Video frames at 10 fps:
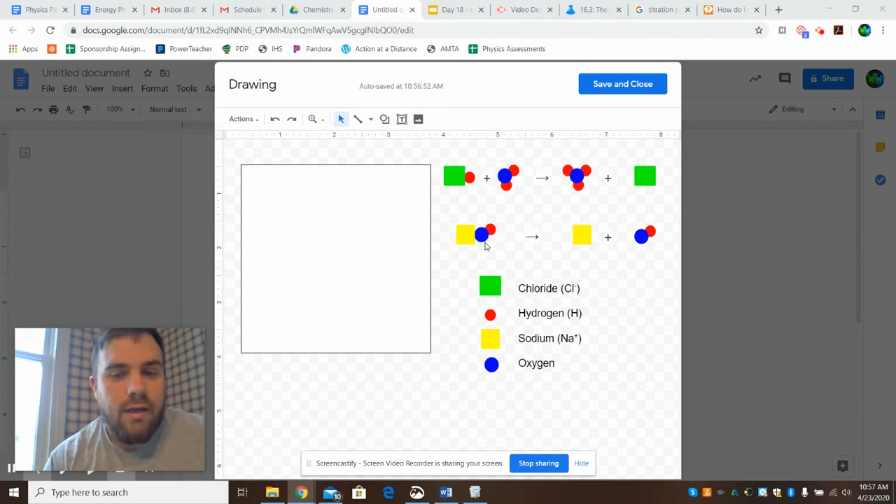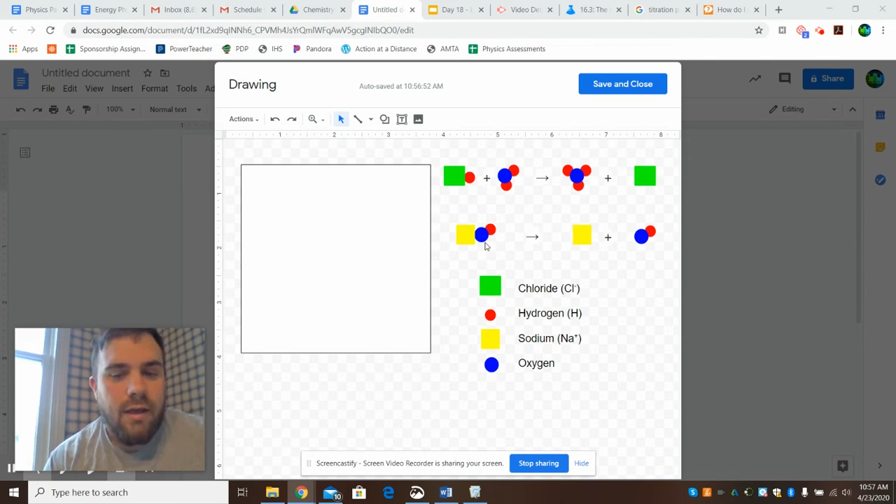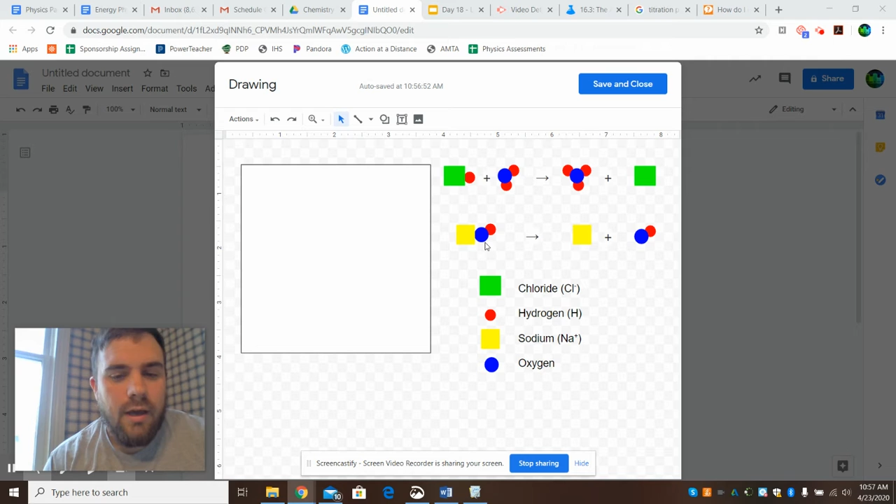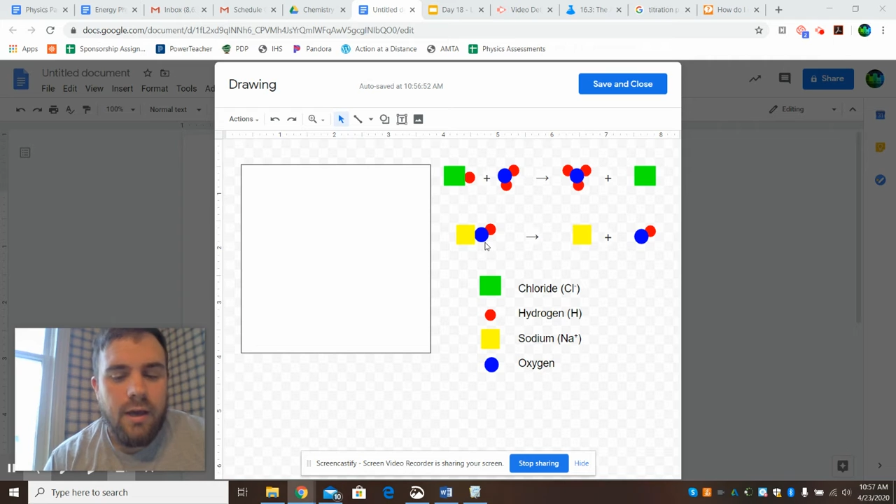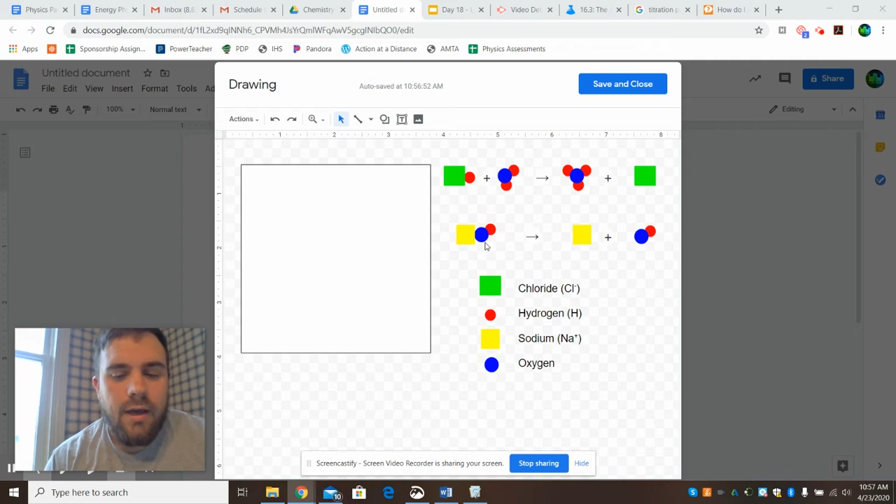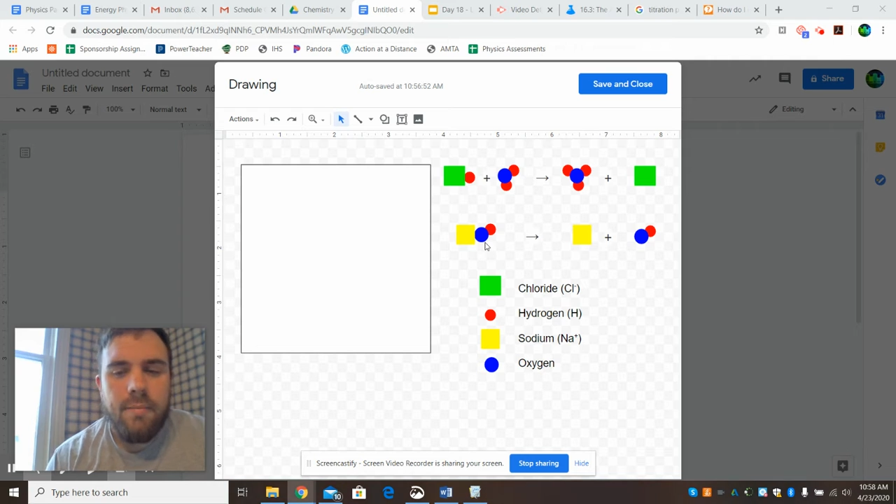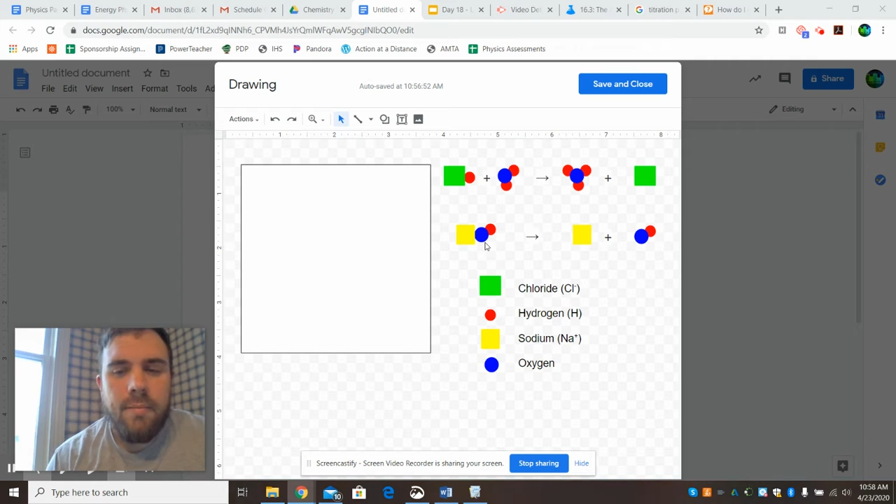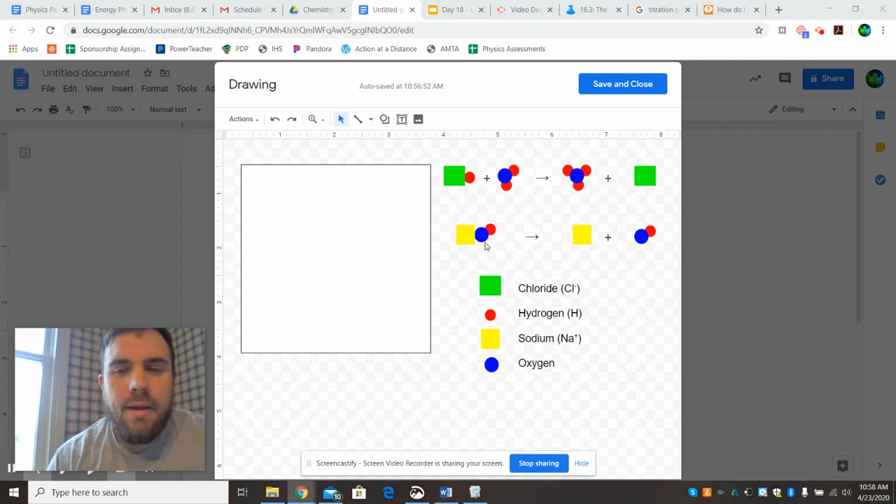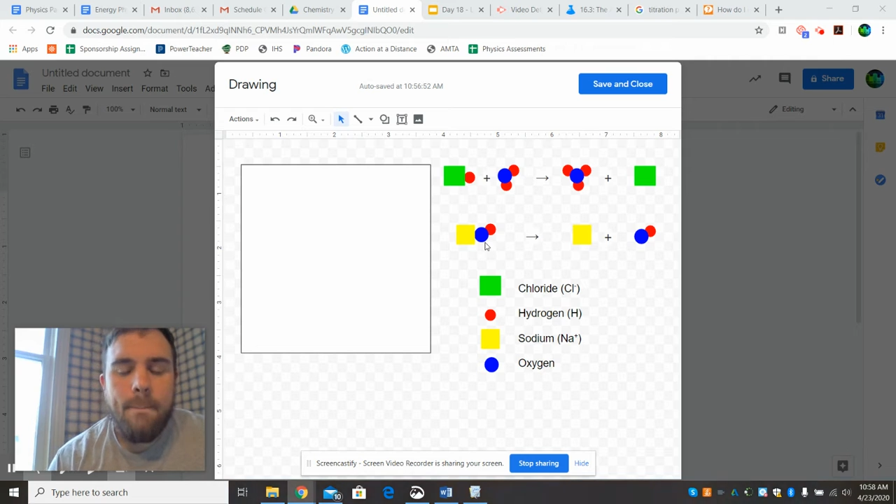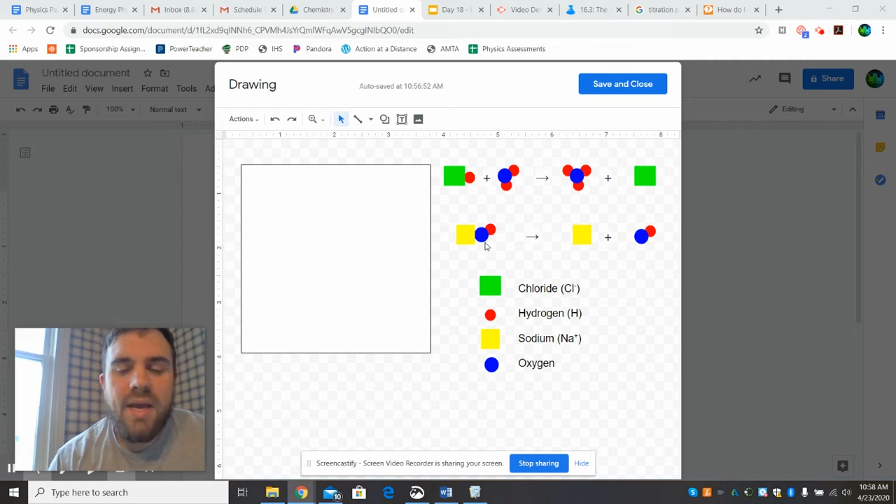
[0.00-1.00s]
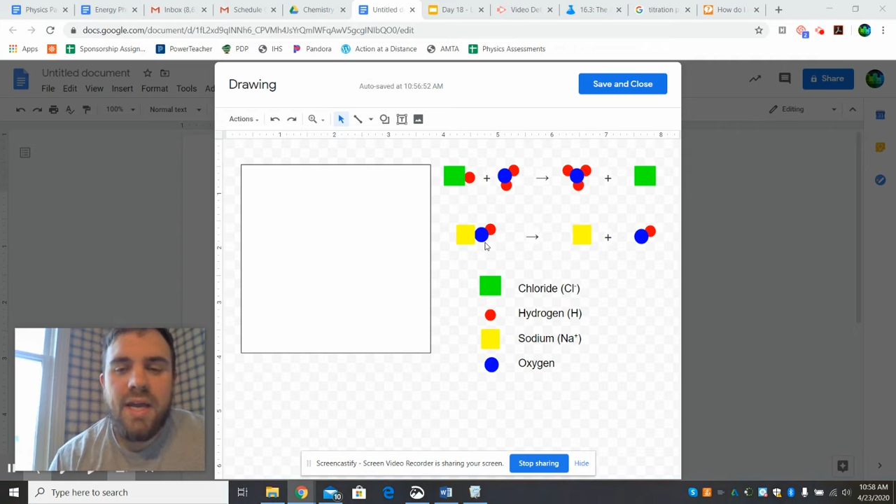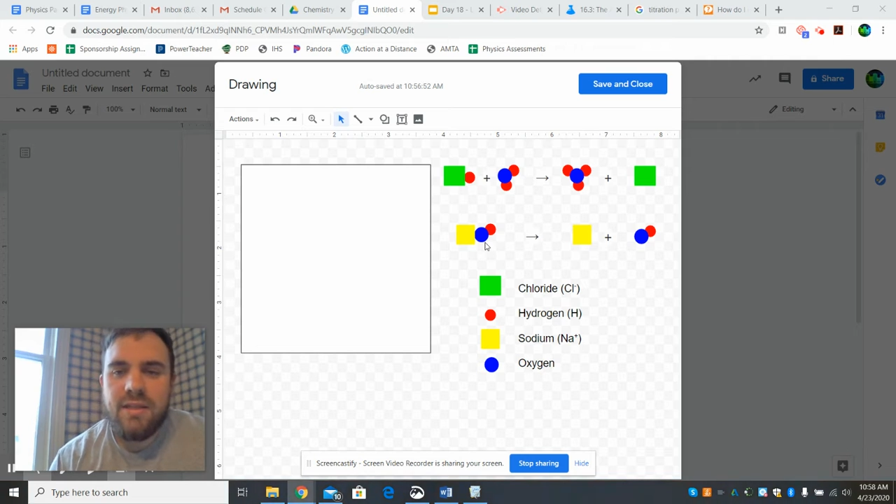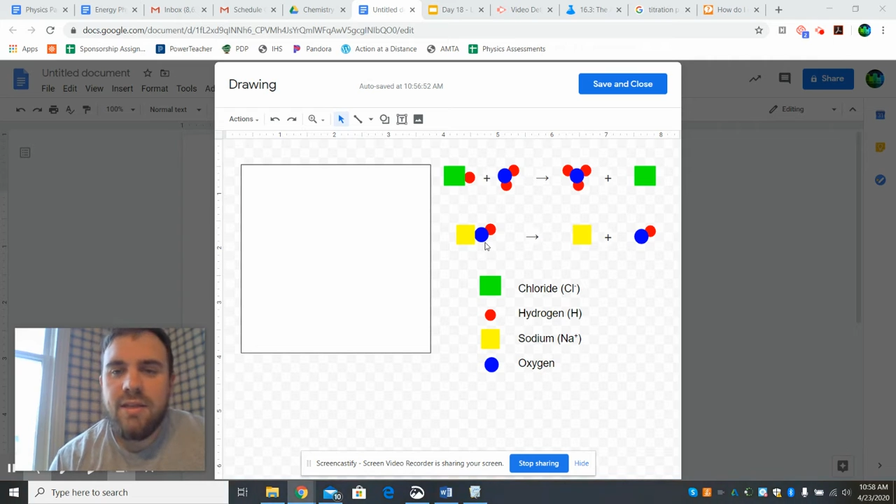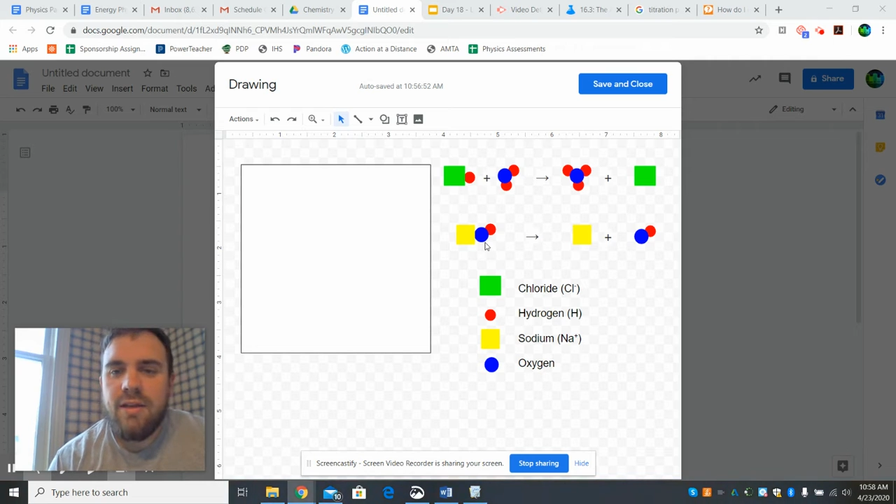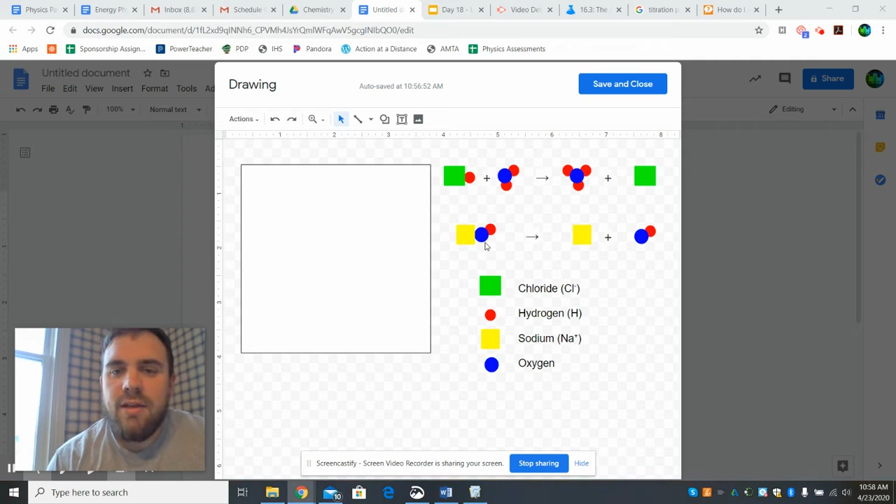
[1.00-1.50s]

But